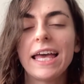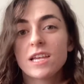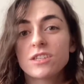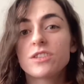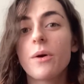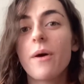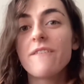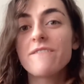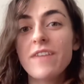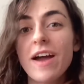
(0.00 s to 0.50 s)

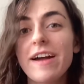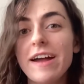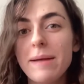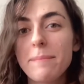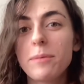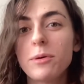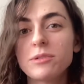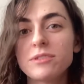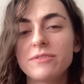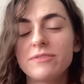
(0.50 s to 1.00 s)
So a very
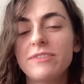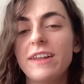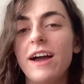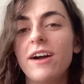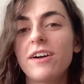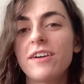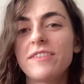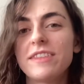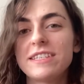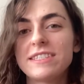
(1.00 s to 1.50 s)
important
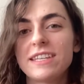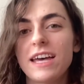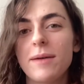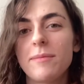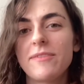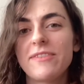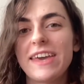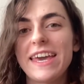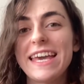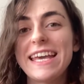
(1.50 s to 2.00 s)
flower of this time
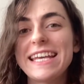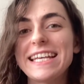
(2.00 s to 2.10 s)
of year